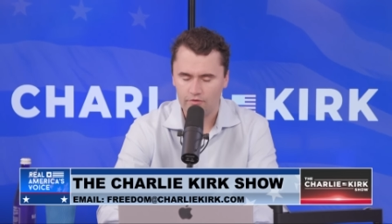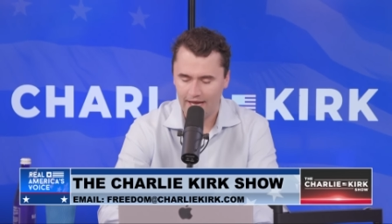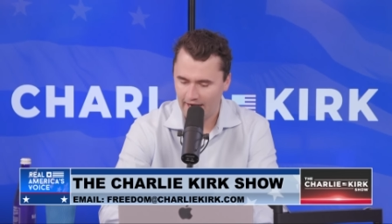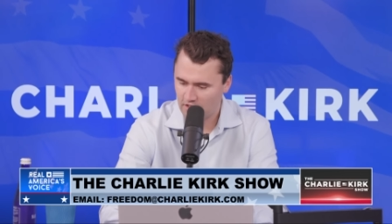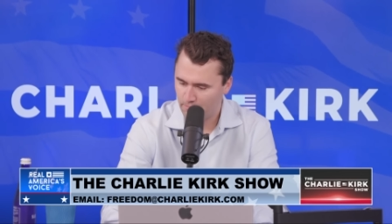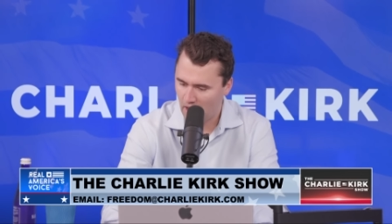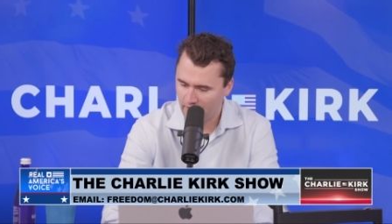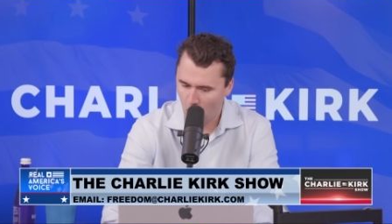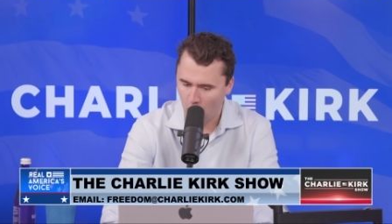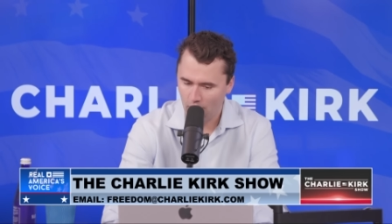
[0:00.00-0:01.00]
to act
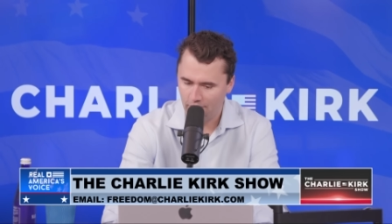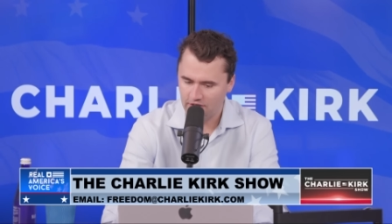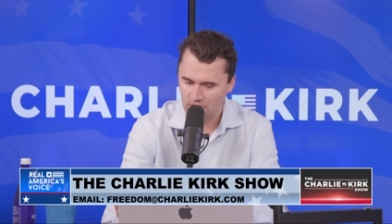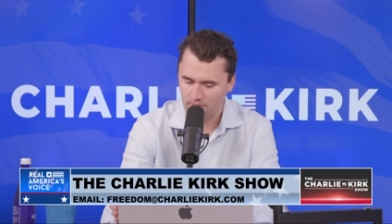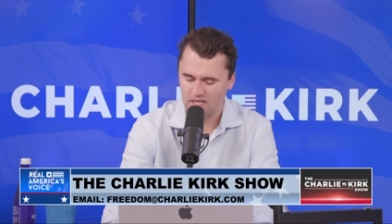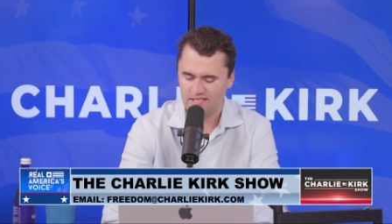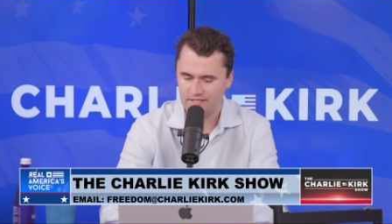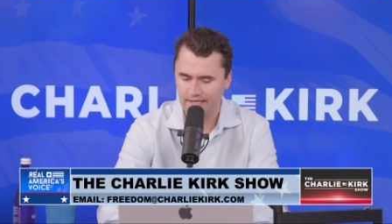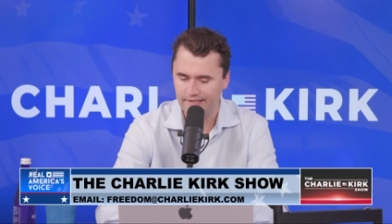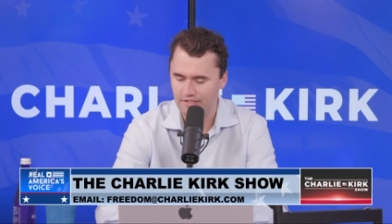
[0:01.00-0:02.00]
upon all the things the
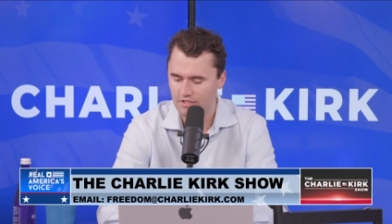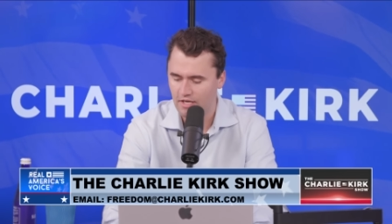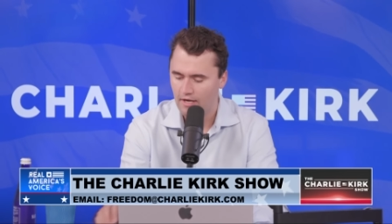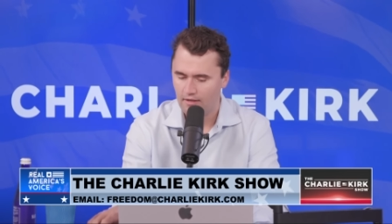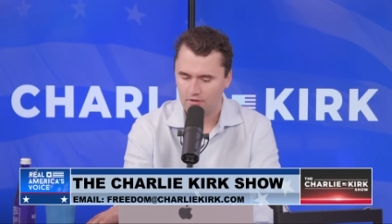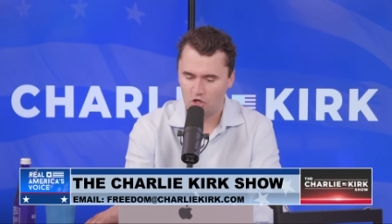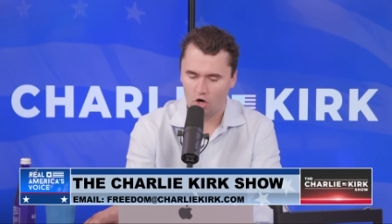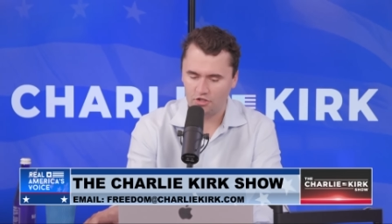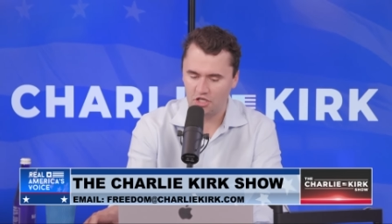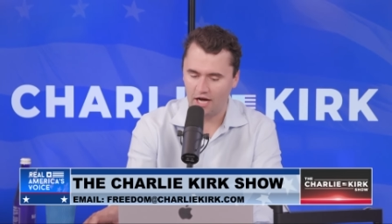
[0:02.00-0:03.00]
president said. This is
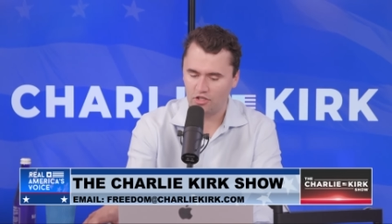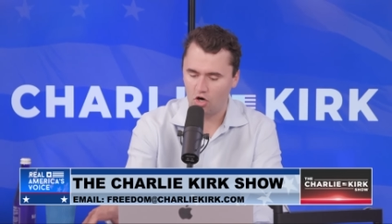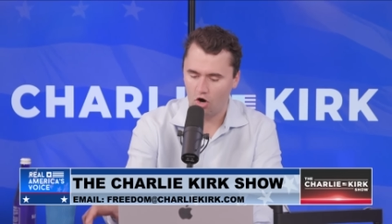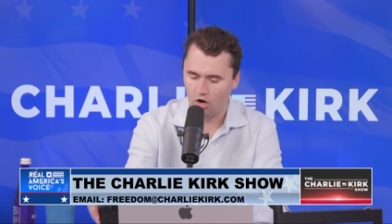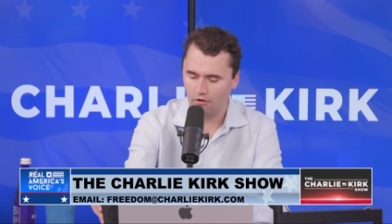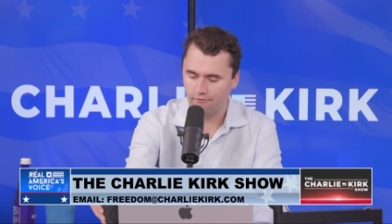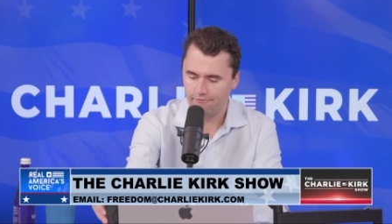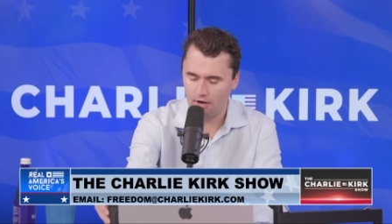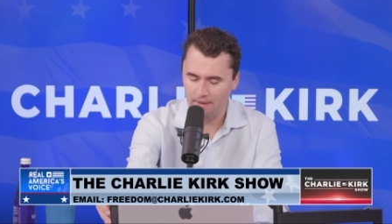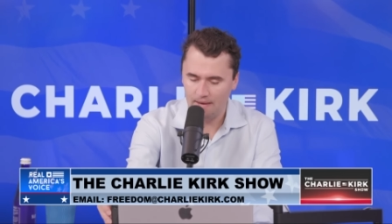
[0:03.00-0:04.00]
Jon Karl from